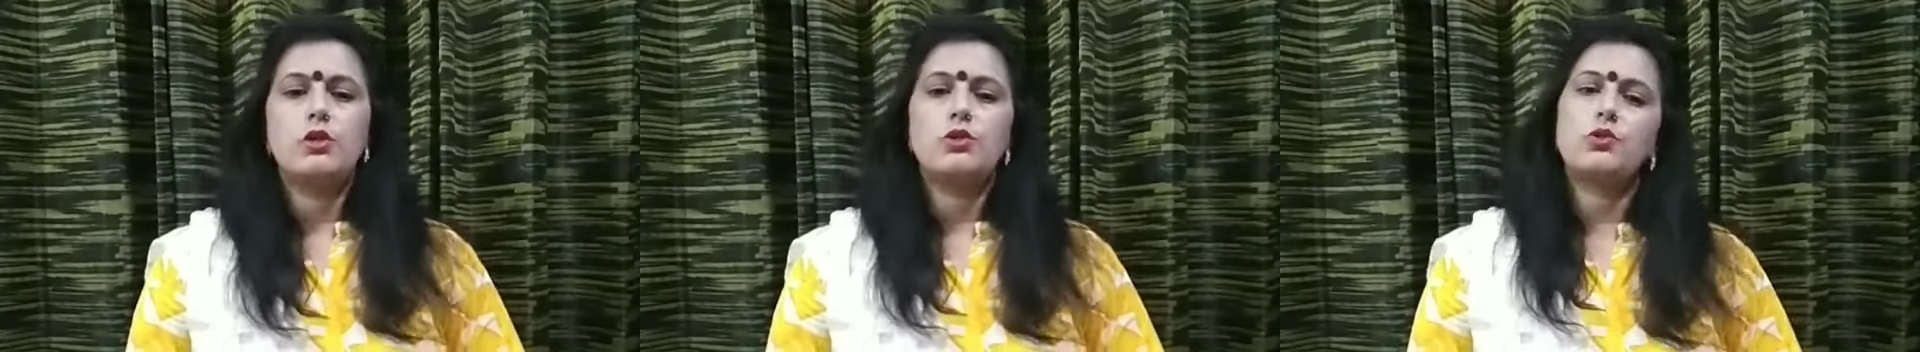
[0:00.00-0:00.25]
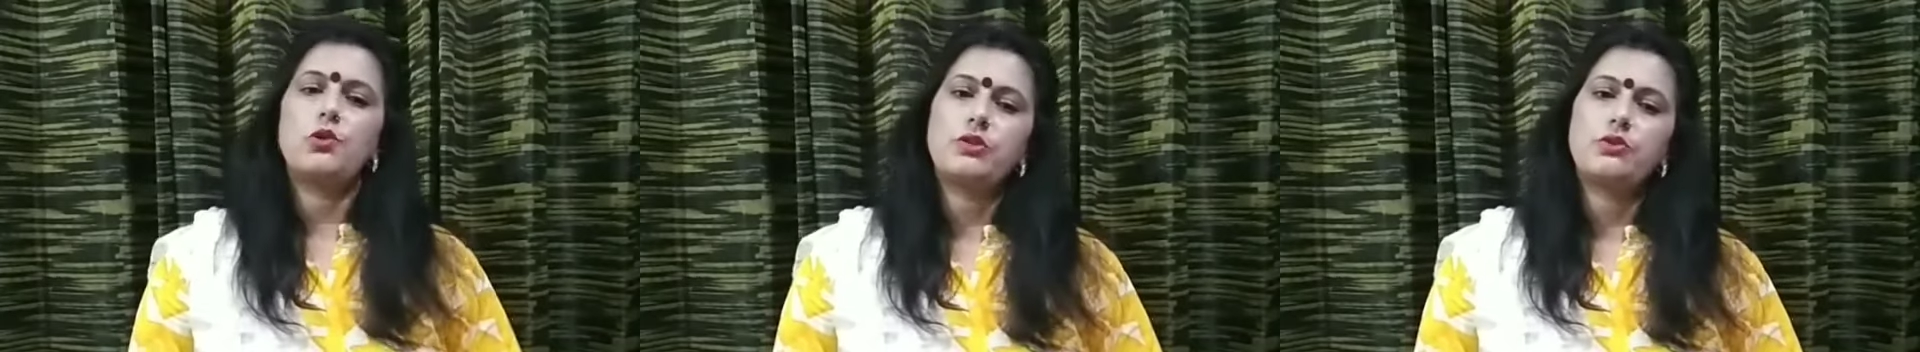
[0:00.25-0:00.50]

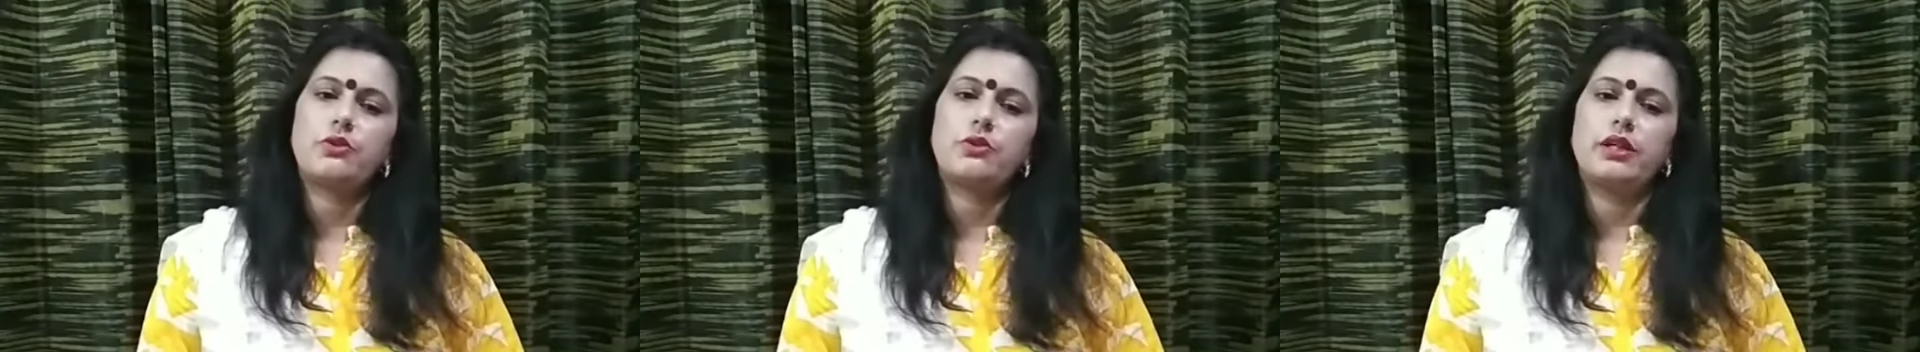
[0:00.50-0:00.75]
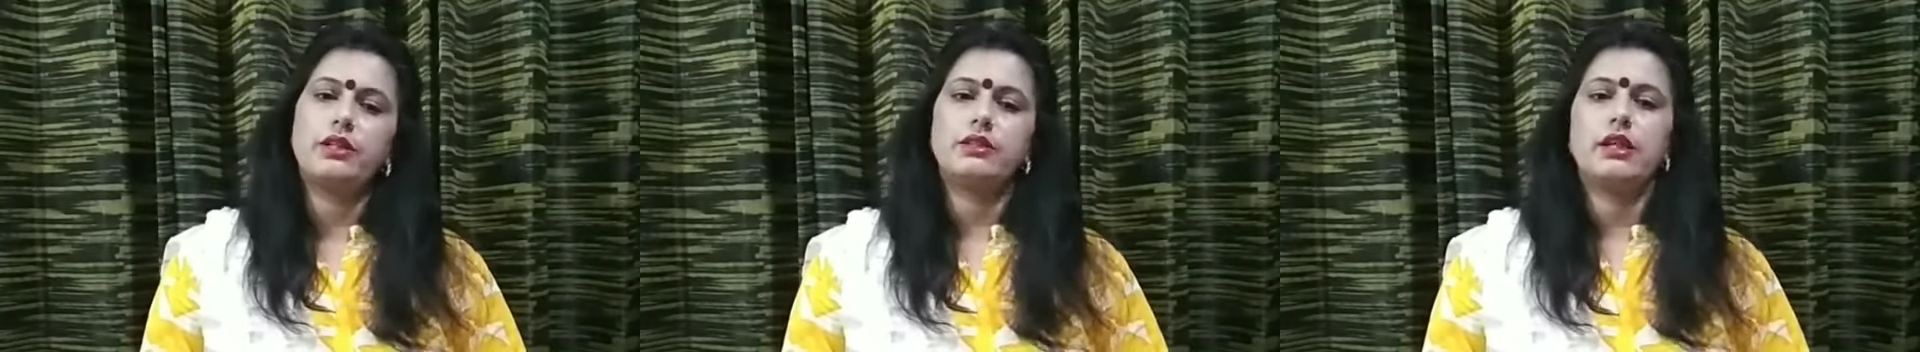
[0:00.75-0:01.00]
So
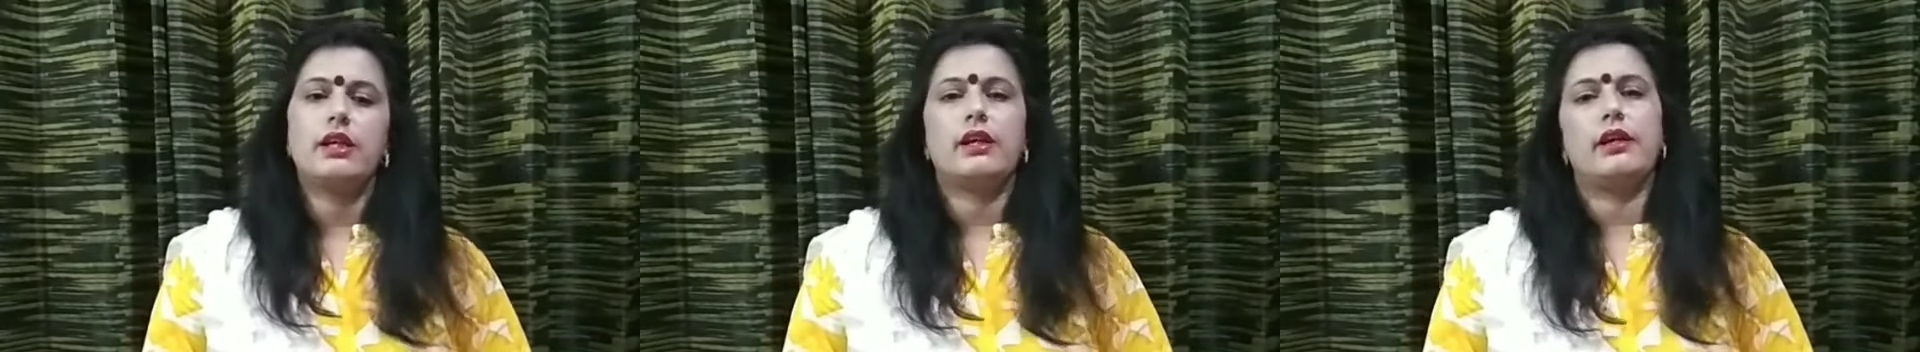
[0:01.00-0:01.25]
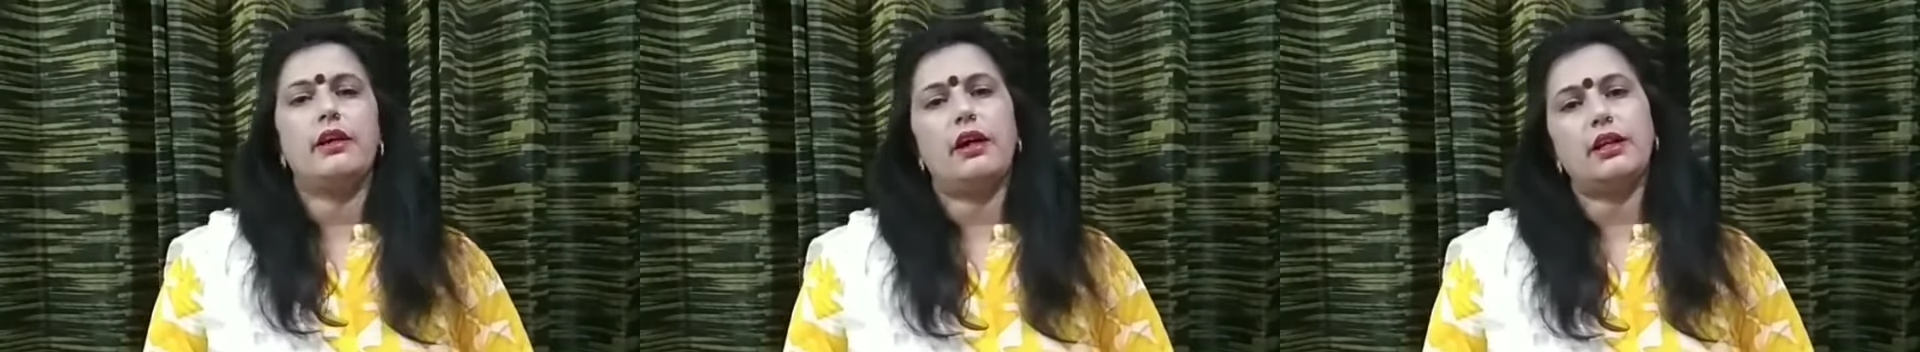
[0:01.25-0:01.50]
students,
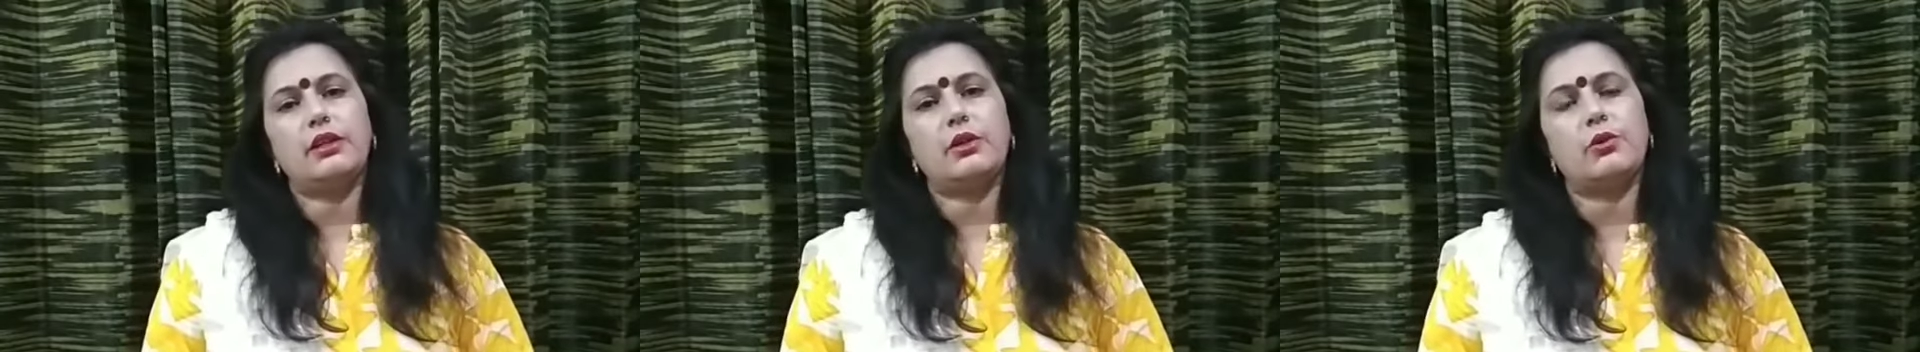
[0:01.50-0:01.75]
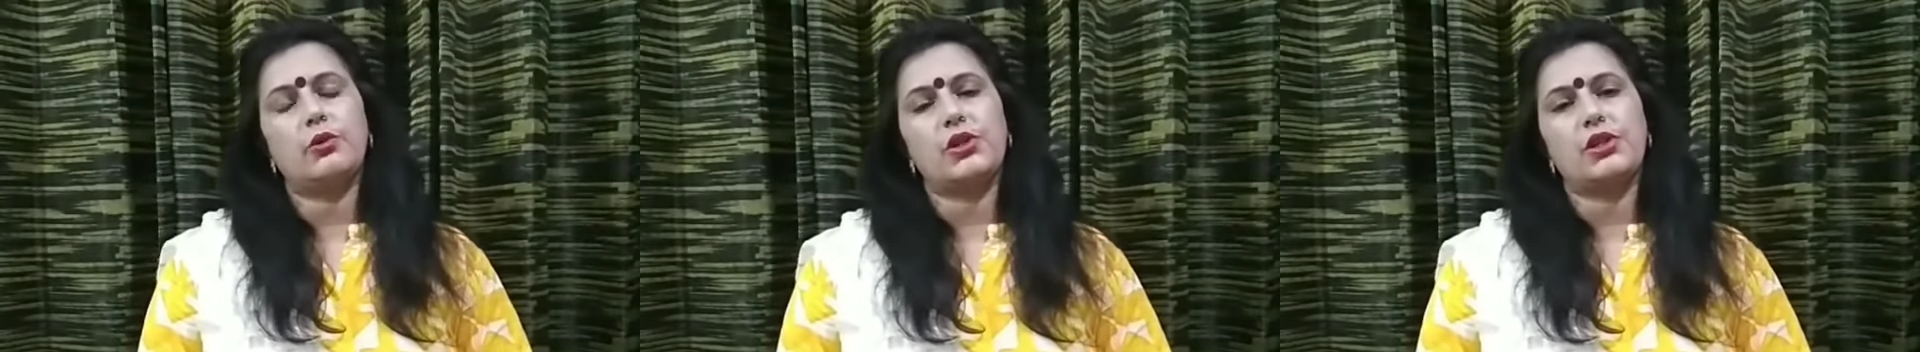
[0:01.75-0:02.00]
here are
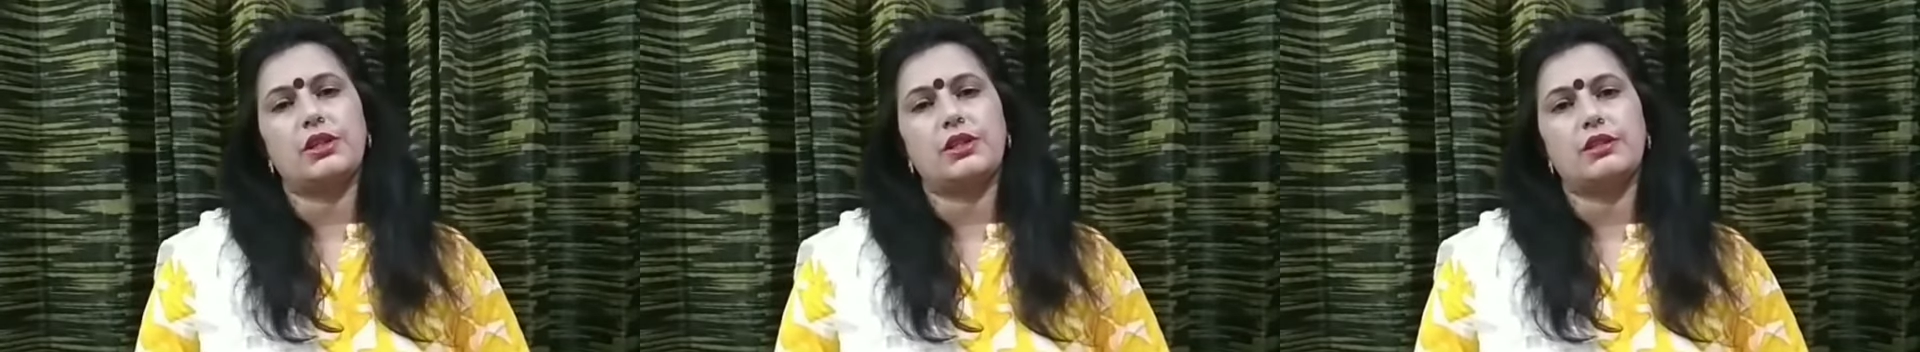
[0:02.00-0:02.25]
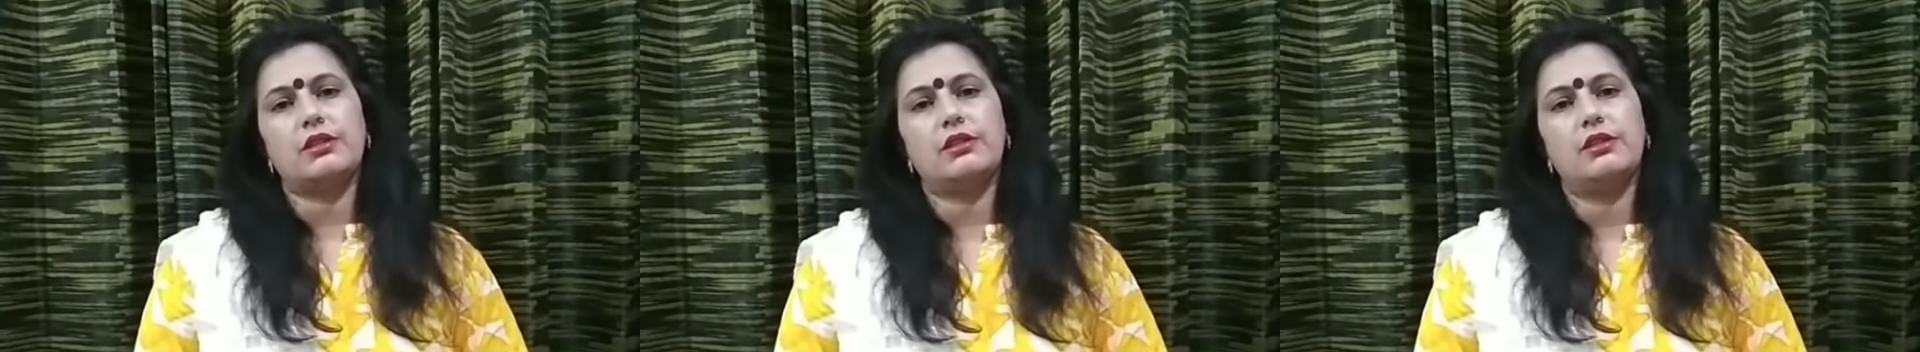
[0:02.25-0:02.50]
the
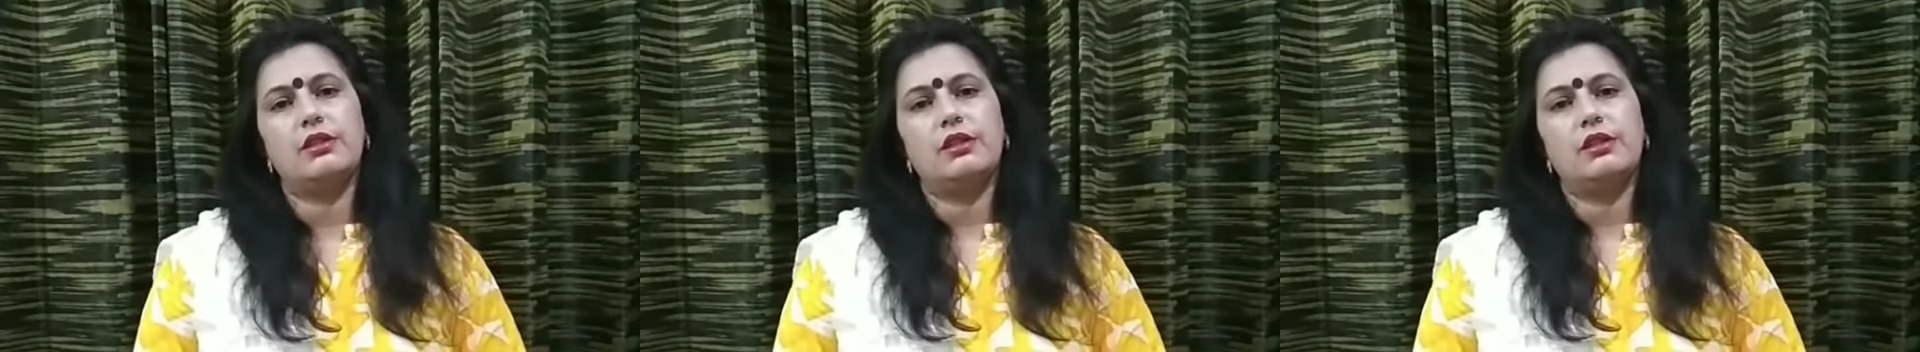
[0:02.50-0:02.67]
questions.